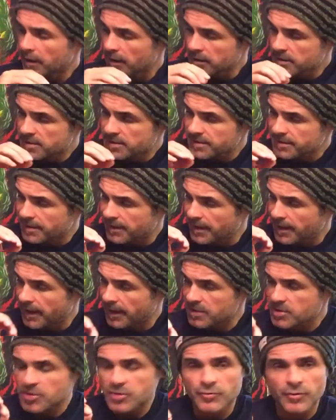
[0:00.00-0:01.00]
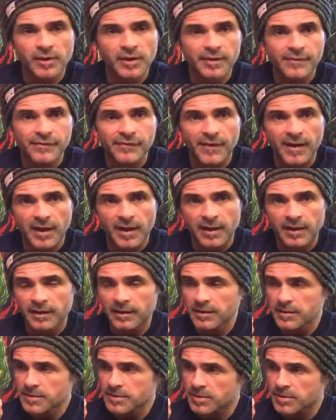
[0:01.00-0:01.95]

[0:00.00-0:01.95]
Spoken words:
It's etched really fine,